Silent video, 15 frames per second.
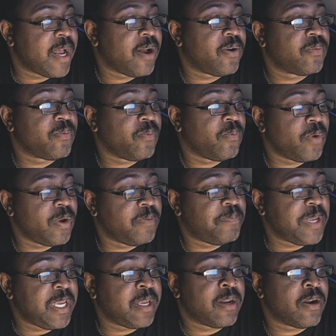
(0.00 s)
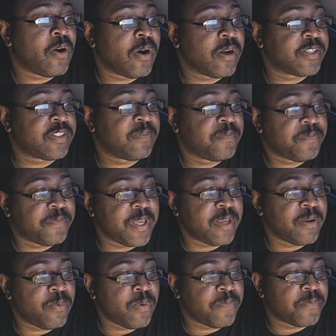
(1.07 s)
would be an awesome fit
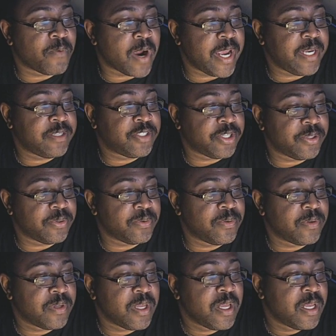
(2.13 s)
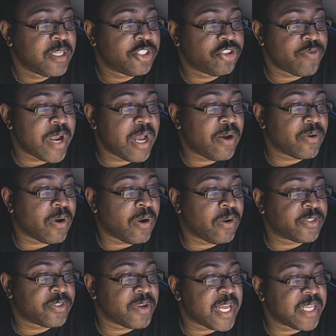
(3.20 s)
with Reich too. Stroud
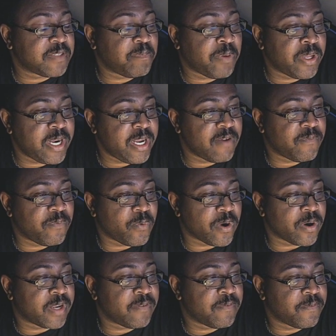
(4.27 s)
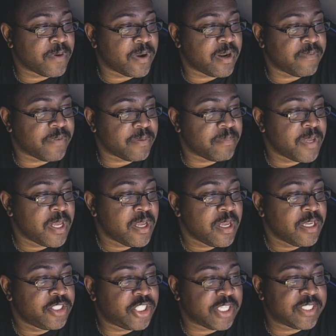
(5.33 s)
also has plenty of work in front of him,
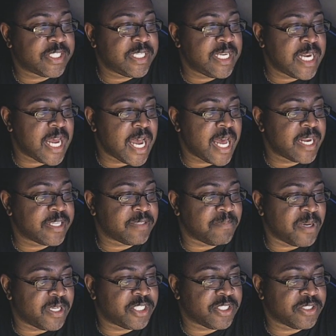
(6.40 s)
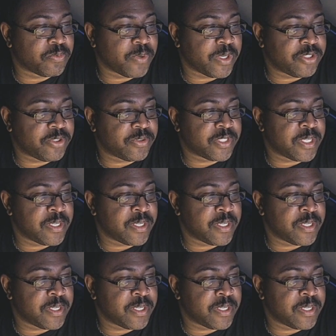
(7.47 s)
just not as much as Richardson.